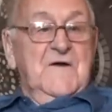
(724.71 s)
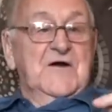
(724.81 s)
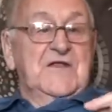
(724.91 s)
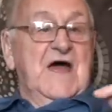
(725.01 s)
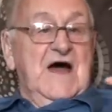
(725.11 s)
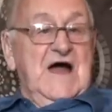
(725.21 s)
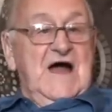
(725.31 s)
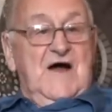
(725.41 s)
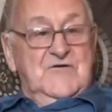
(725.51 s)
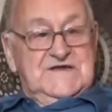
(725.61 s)
And
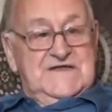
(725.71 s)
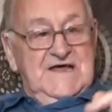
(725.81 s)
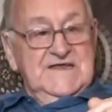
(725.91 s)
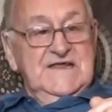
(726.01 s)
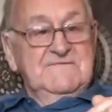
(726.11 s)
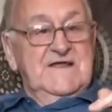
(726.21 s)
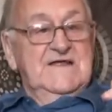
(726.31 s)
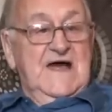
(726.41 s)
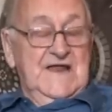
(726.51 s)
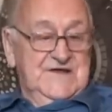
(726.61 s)
I was telling
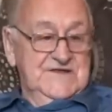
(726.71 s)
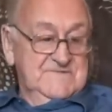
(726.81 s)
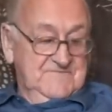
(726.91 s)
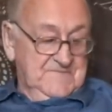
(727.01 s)
Alan,